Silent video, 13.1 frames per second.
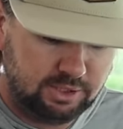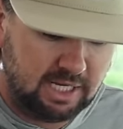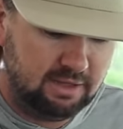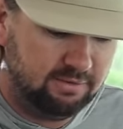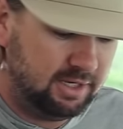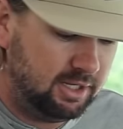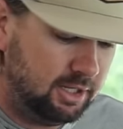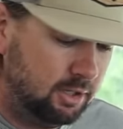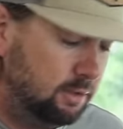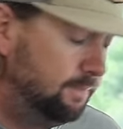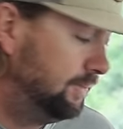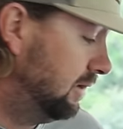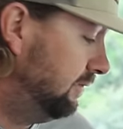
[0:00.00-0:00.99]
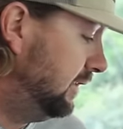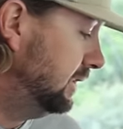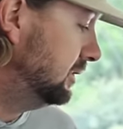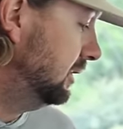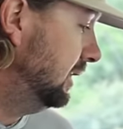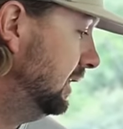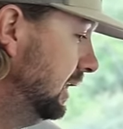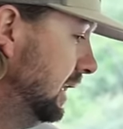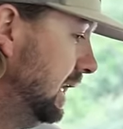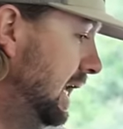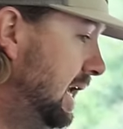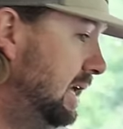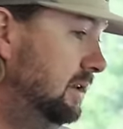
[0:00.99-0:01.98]
see the video eventually,
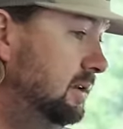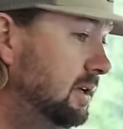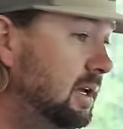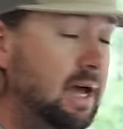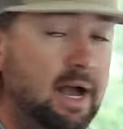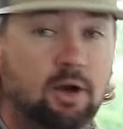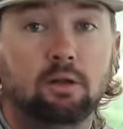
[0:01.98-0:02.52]
and I